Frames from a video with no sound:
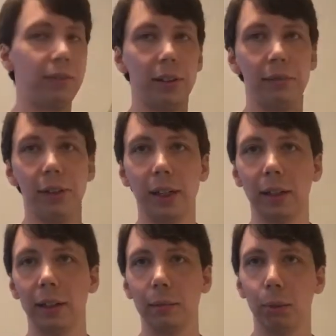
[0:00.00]
if you
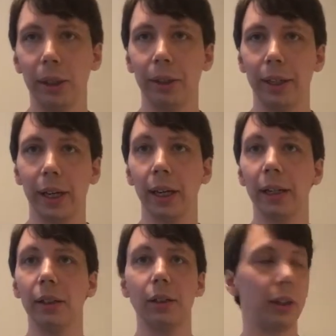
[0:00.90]
get
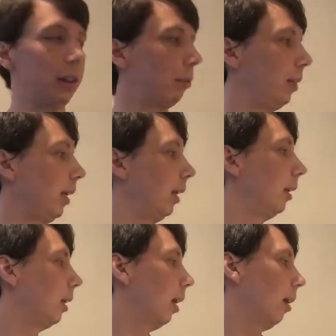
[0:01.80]
bleary-eyed trying to read it,